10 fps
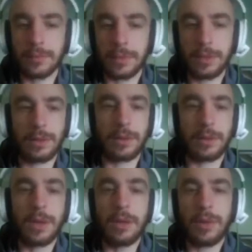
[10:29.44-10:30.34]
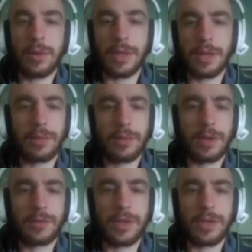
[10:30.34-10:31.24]
Huh, what the hell? One
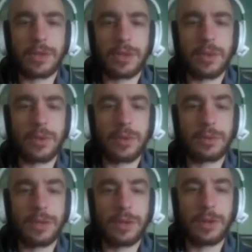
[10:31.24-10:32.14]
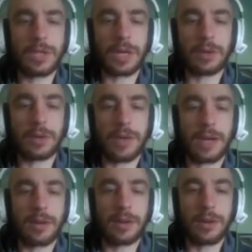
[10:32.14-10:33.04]
of Rachel's old autumn coats hung on a rack.
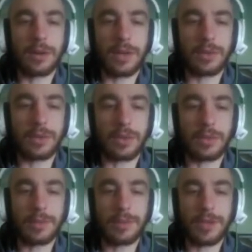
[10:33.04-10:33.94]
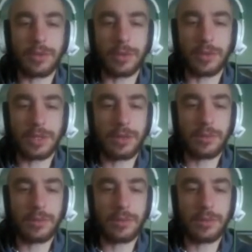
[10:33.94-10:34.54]
That was Norman's bedroom, wasn't it?